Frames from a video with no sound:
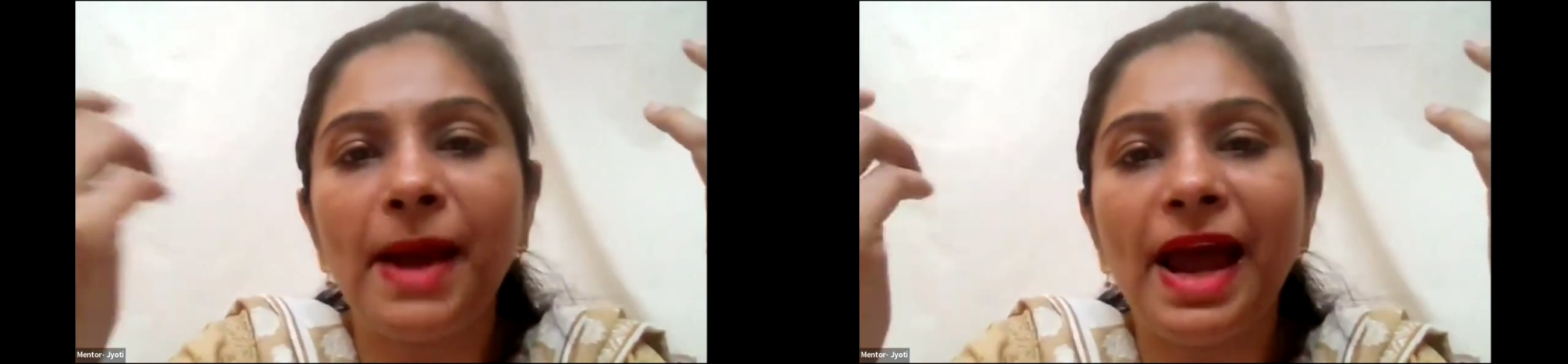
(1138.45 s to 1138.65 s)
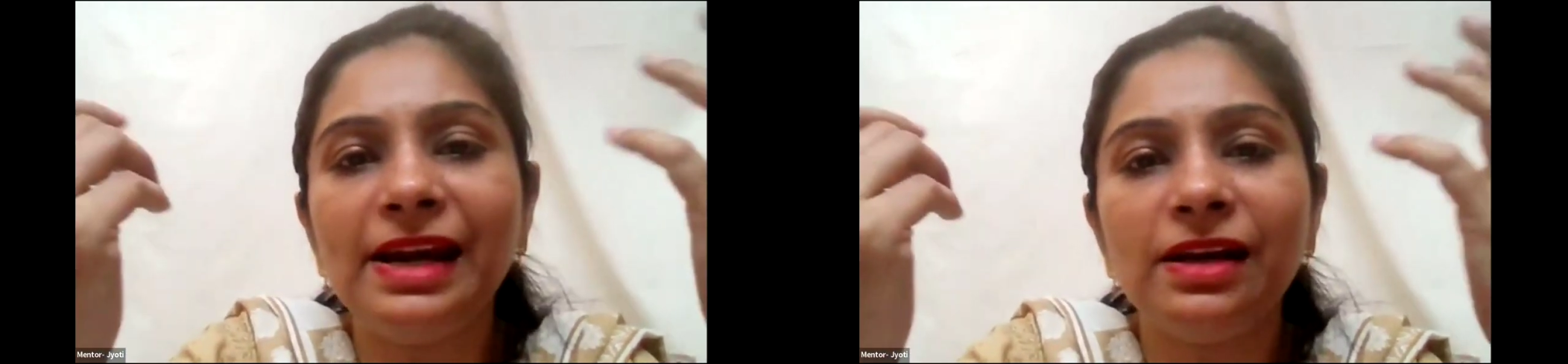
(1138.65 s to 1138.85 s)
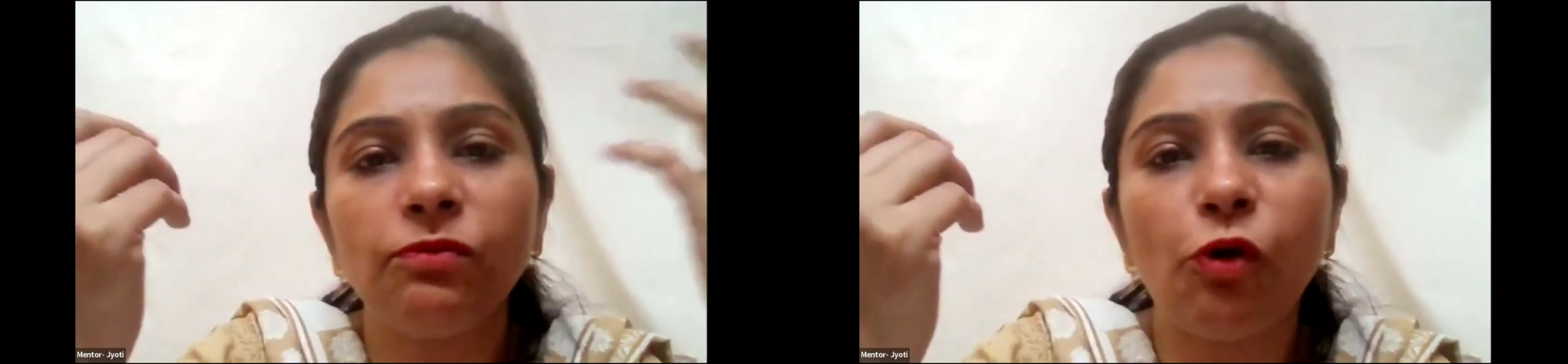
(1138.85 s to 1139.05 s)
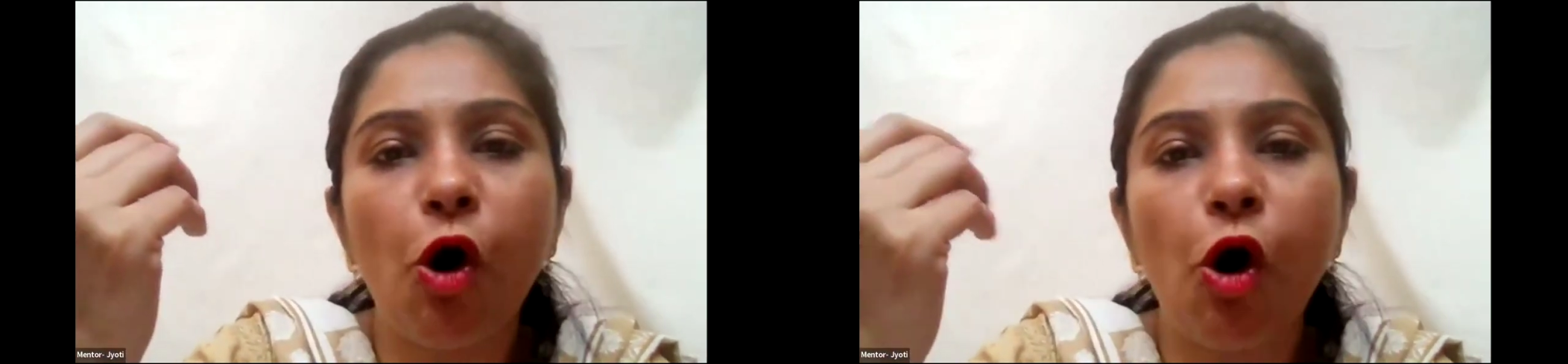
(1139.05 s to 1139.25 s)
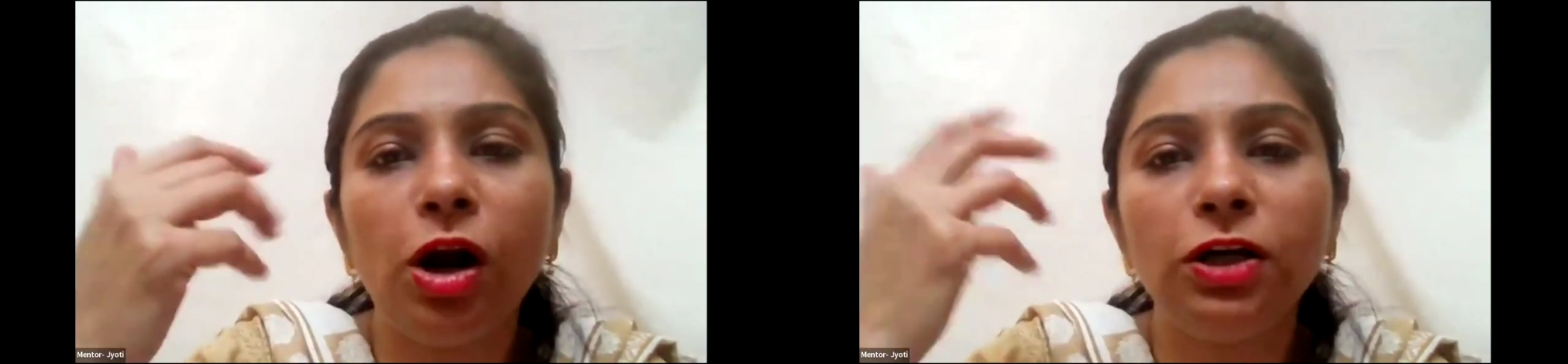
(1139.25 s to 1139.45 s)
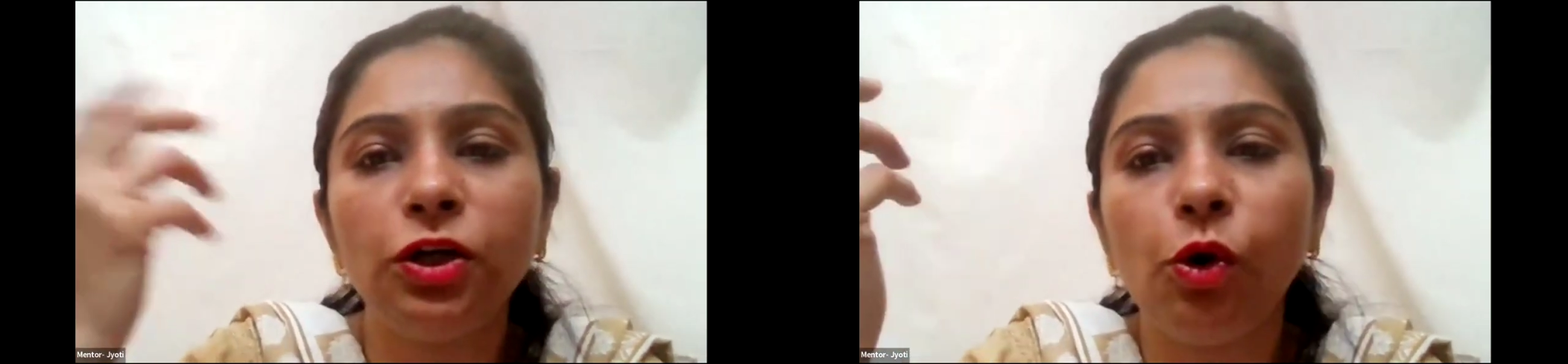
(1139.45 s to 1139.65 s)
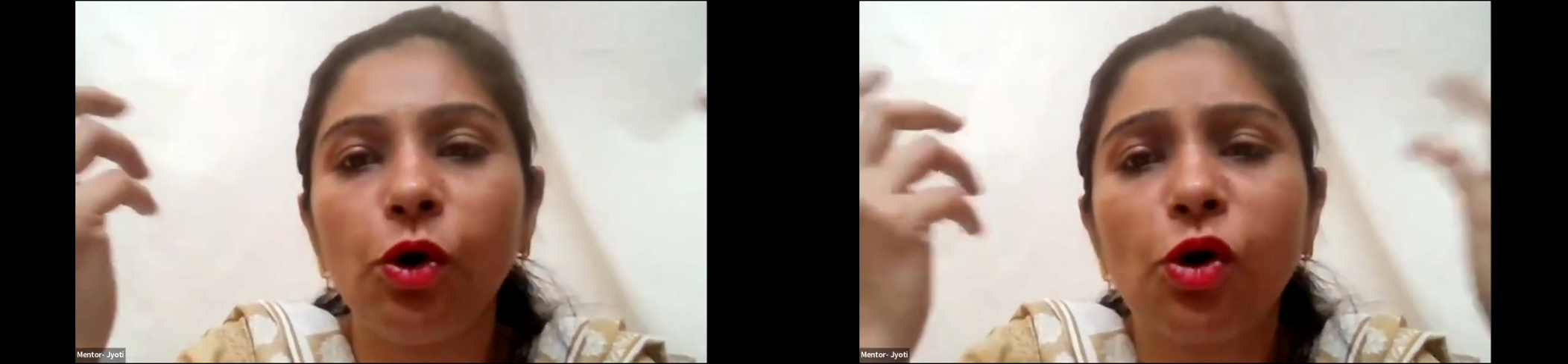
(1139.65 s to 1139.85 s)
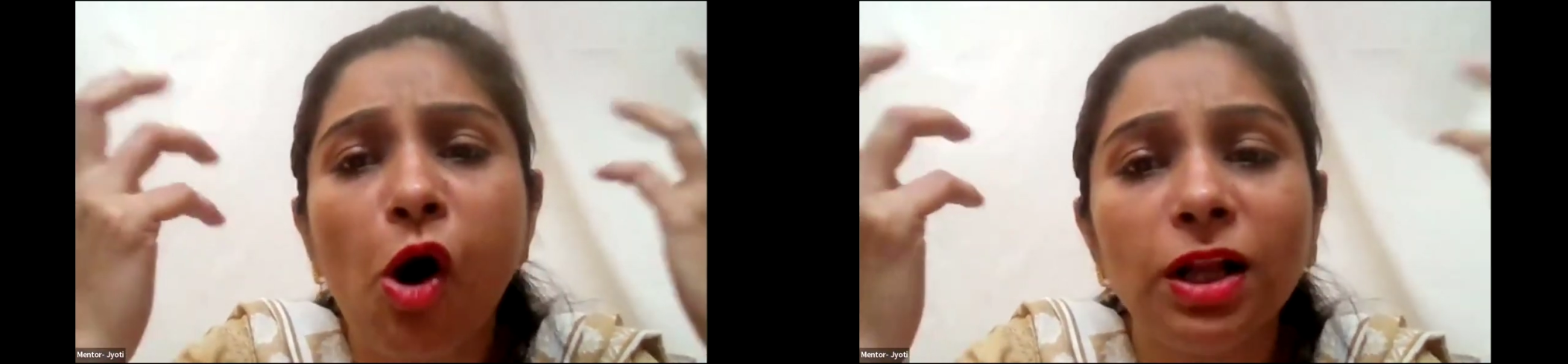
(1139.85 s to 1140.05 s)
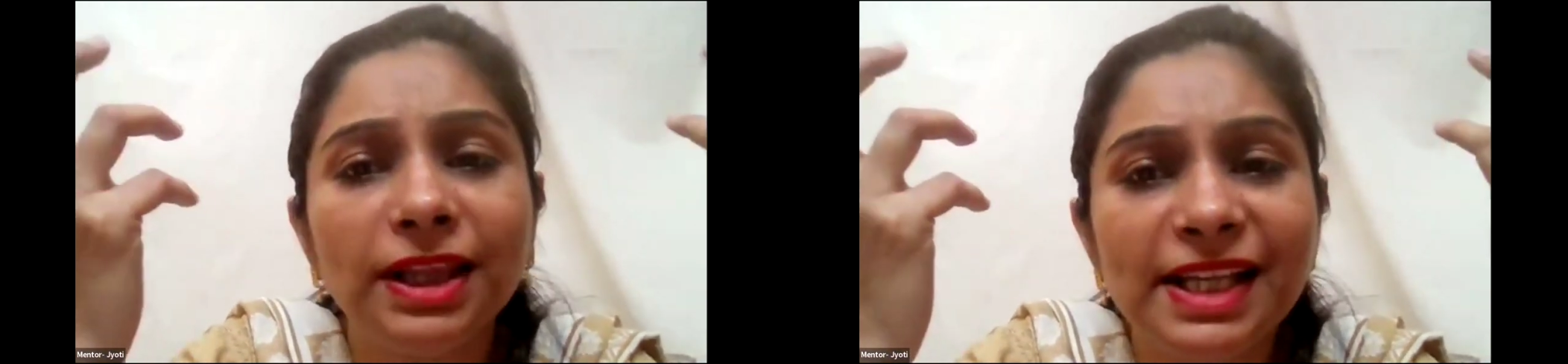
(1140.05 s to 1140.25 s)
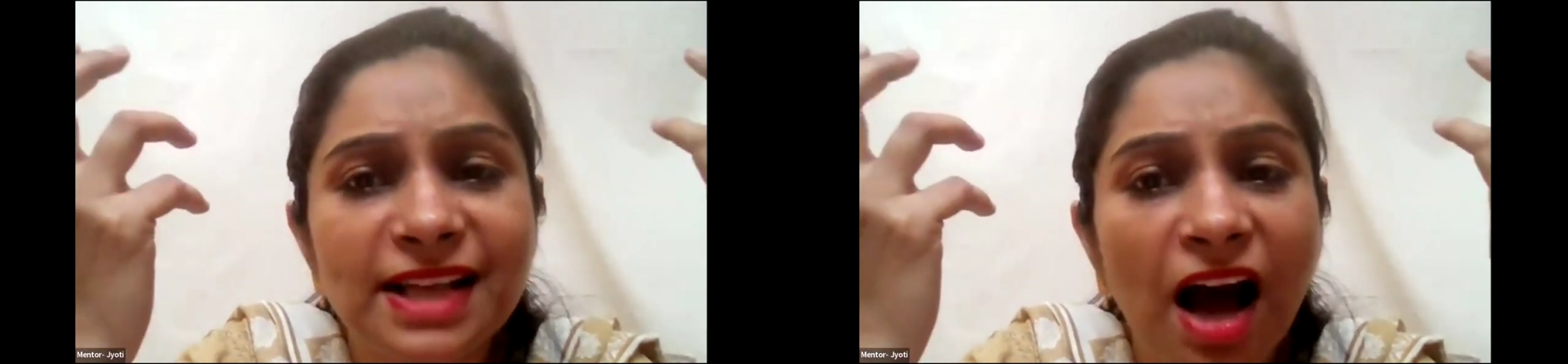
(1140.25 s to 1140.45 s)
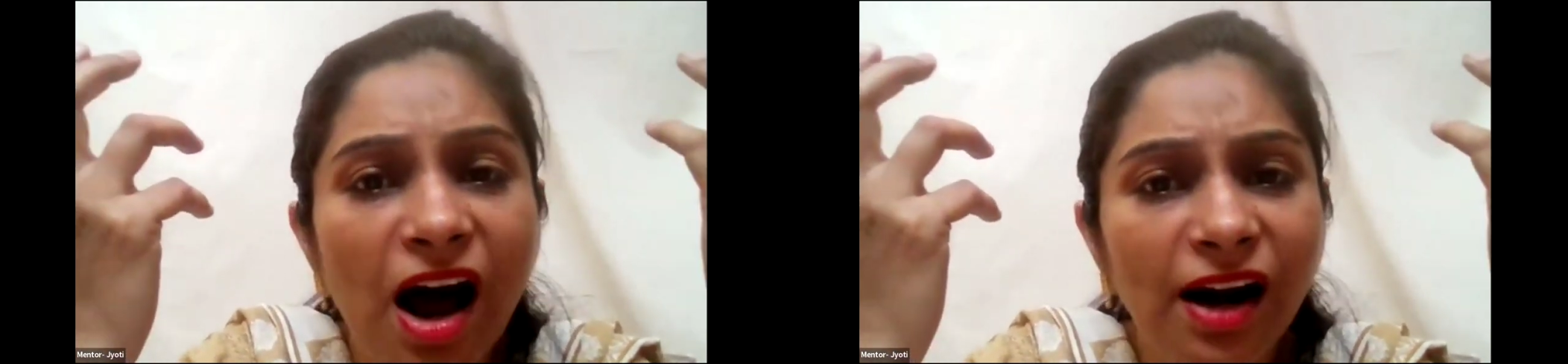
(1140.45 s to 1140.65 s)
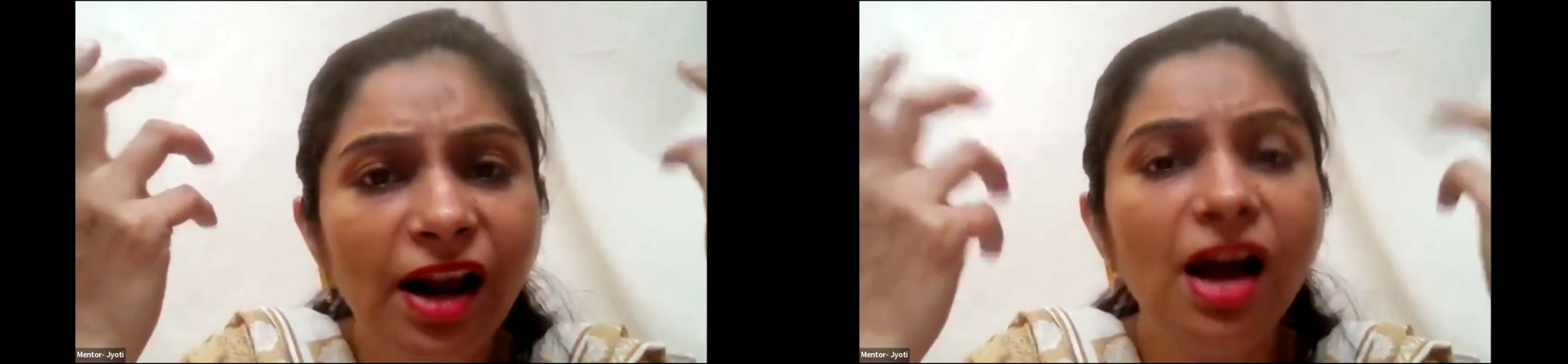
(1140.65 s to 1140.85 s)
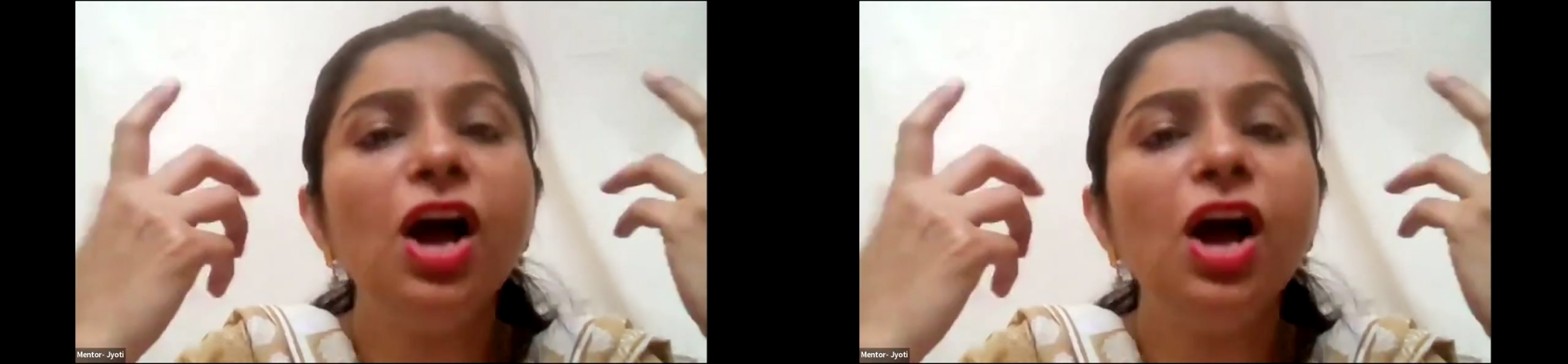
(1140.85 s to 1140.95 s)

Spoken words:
pen, wall, door, all these are